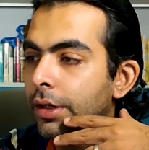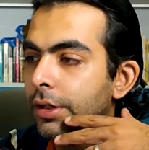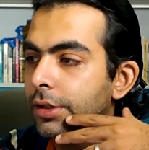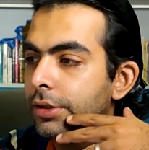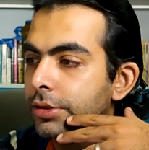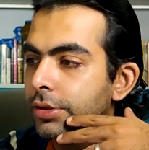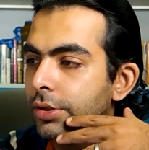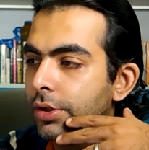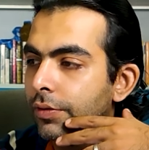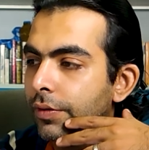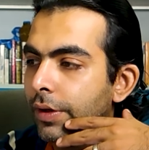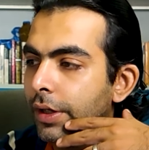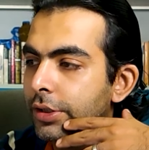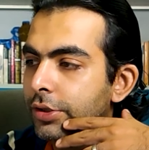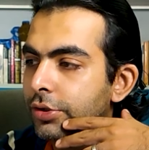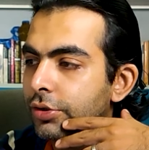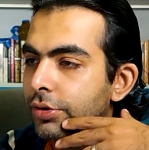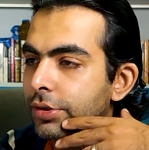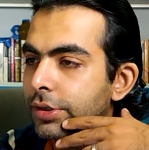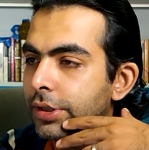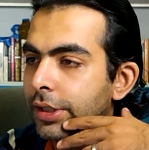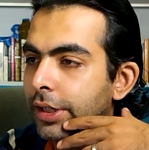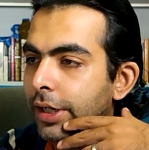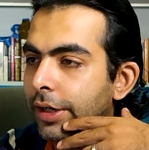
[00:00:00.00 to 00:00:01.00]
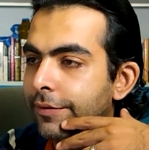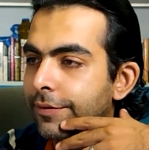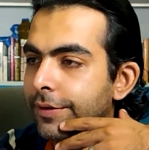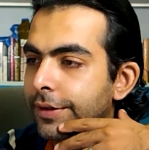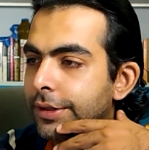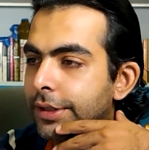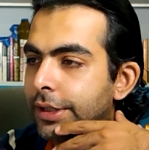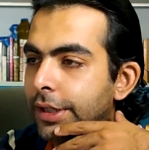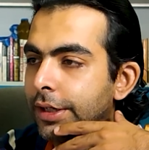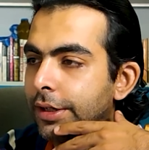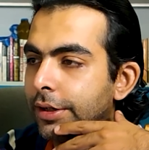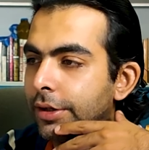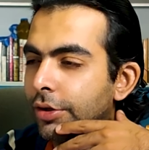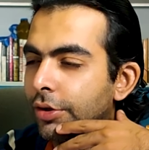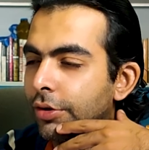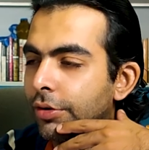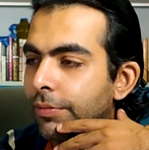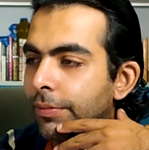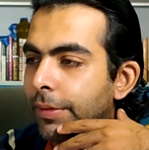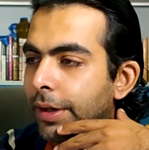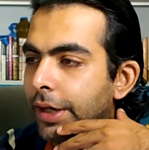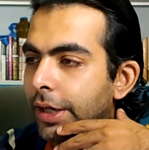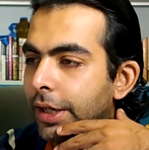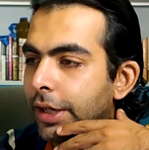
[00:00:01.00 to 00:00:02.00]
So we are choosing everything, no
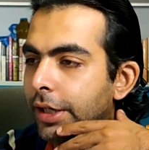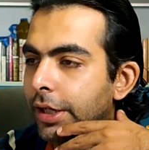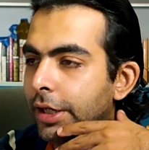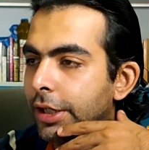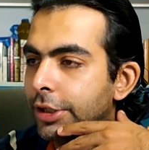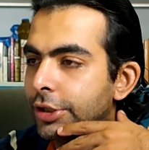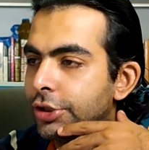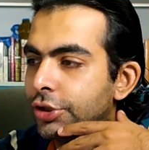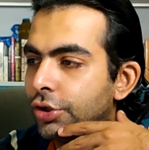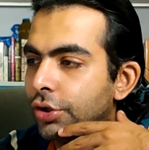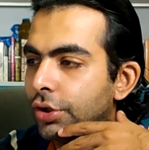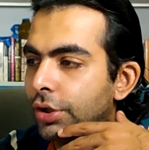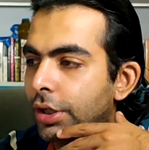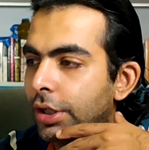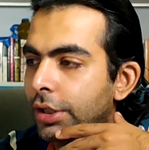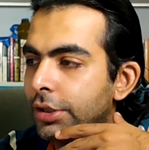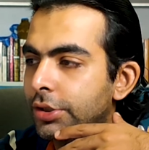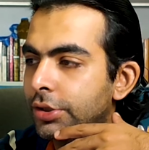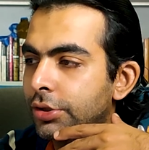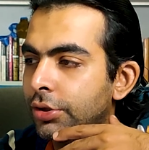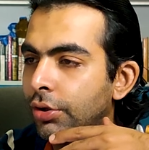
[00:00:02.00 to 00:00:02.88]
medical insurance,